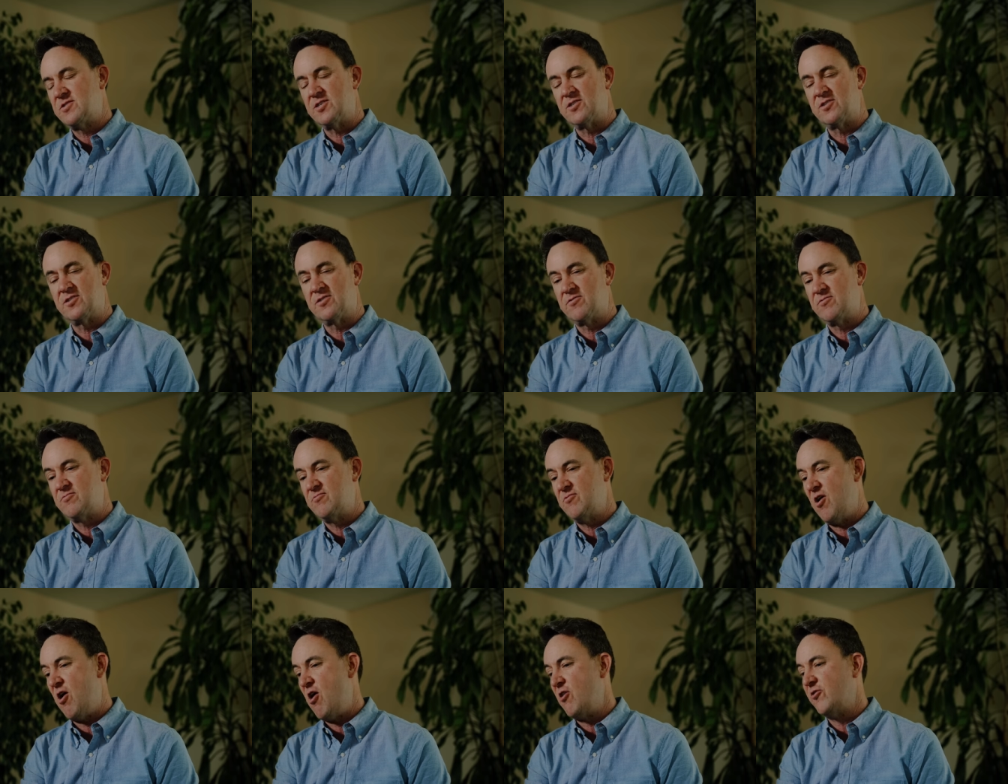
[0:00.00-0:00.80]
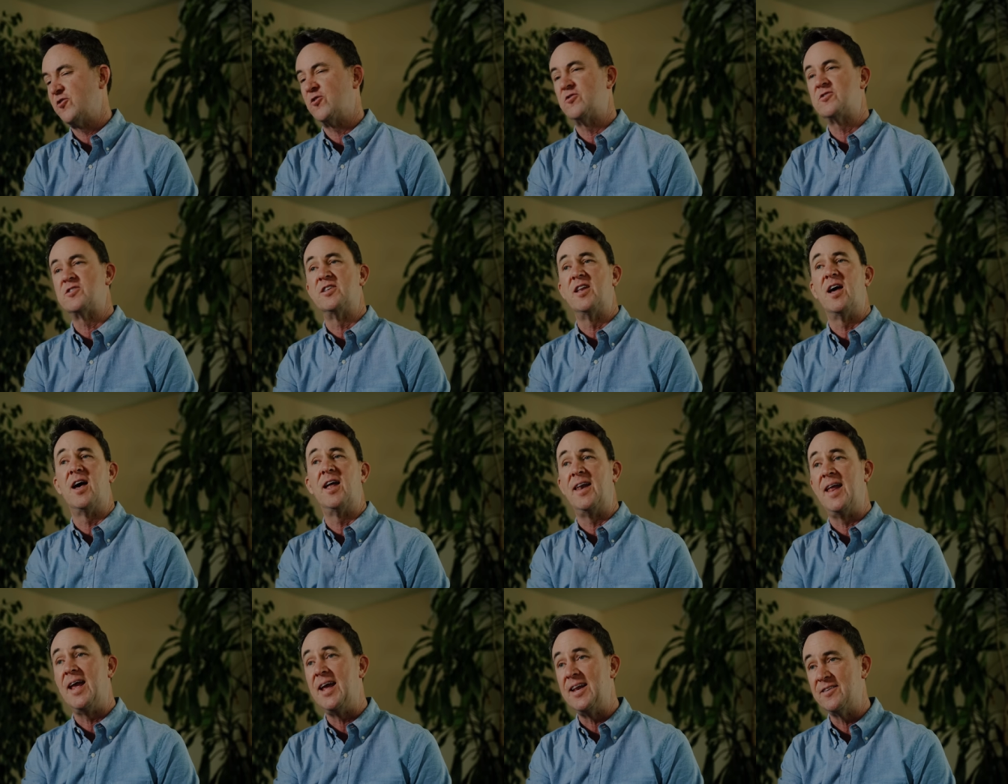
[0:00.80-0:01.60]
just all sorts of
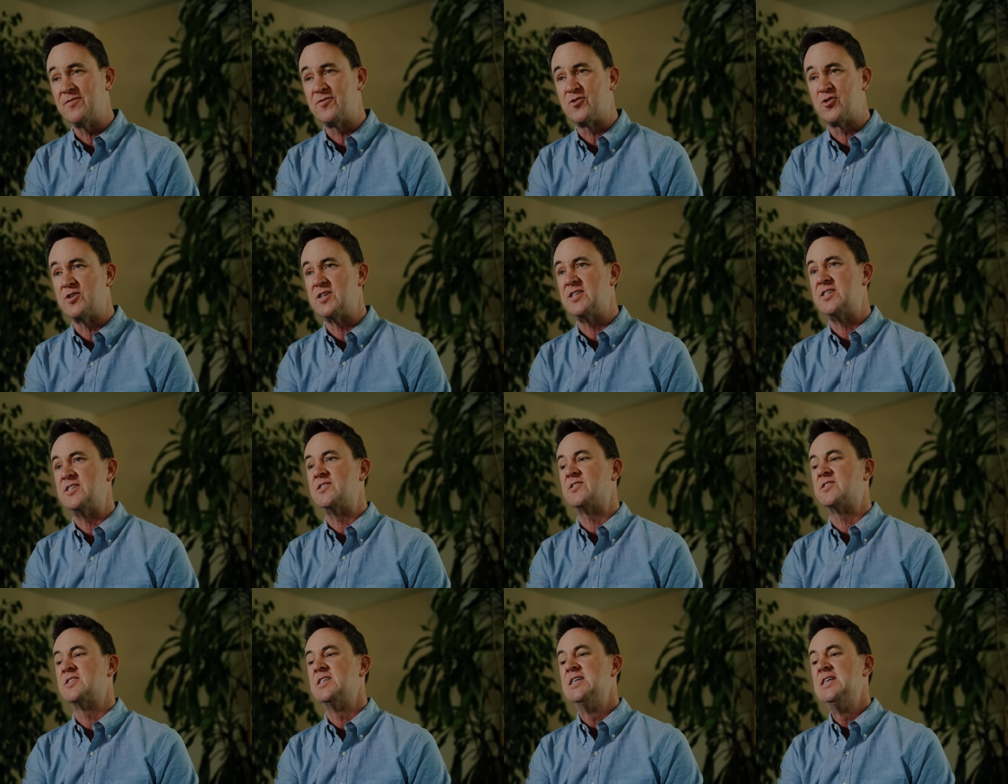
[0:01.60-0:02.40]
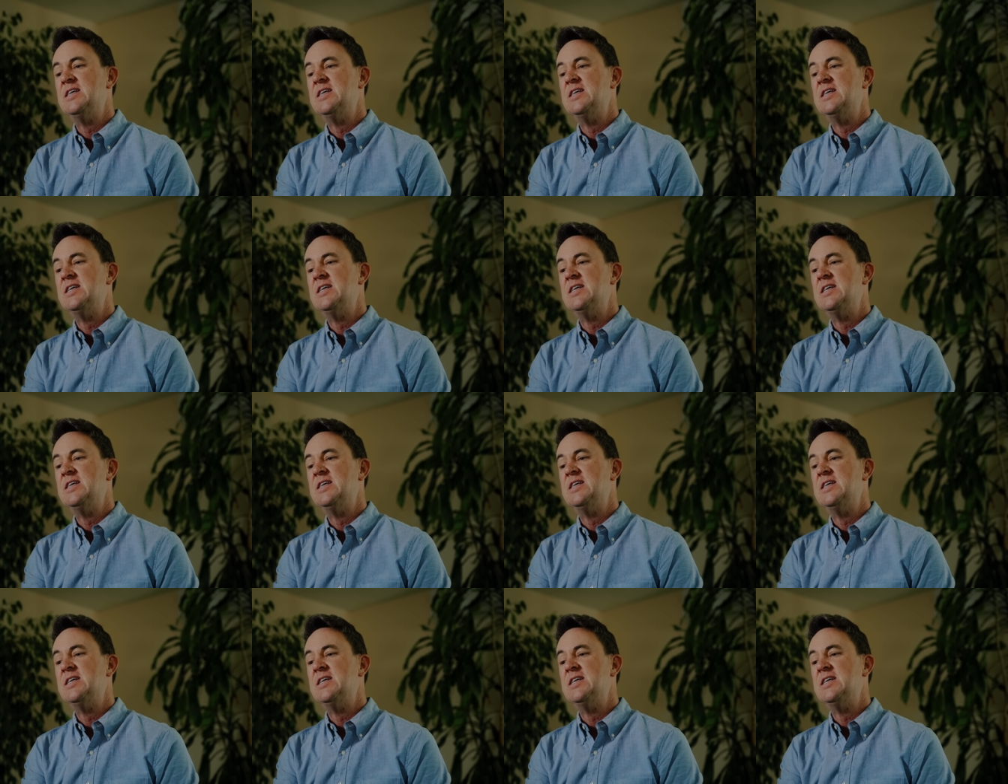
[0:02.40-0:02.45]
non-native trees,